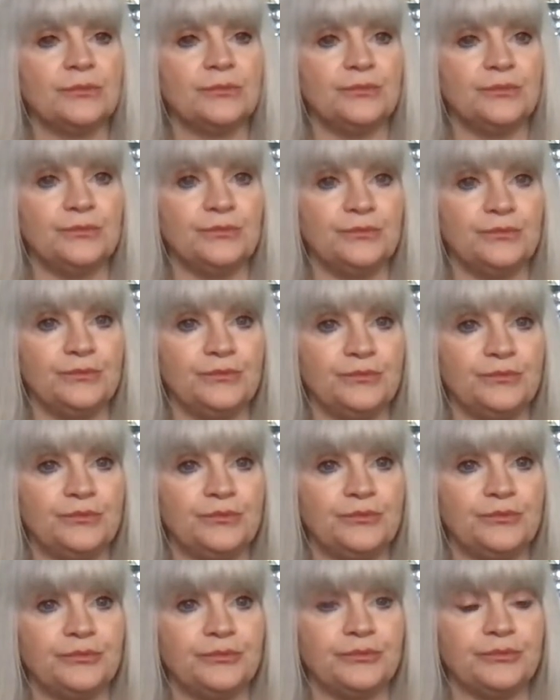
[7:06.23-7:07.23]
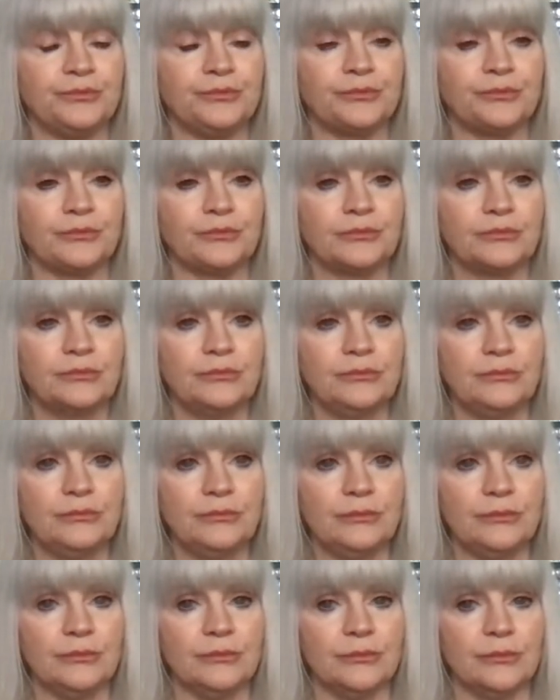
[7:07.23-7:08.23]

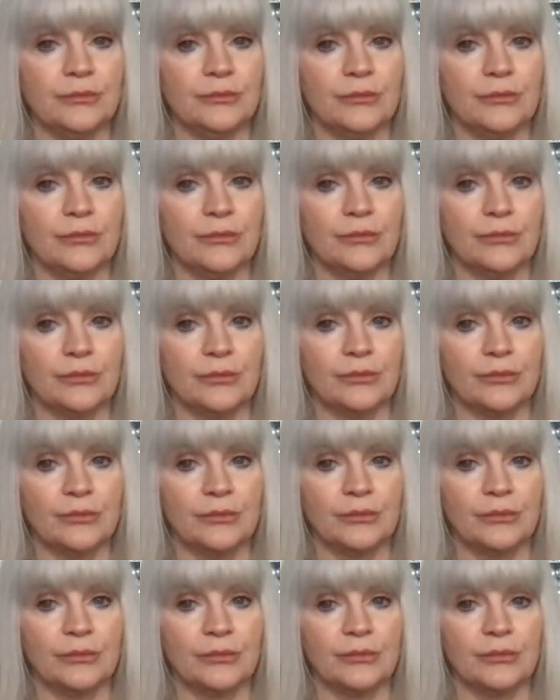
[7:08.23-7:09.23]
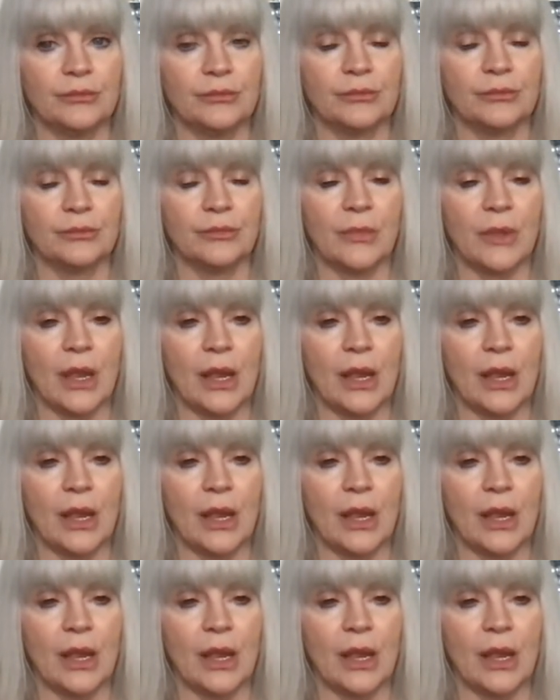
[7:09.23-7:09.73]
[no speech]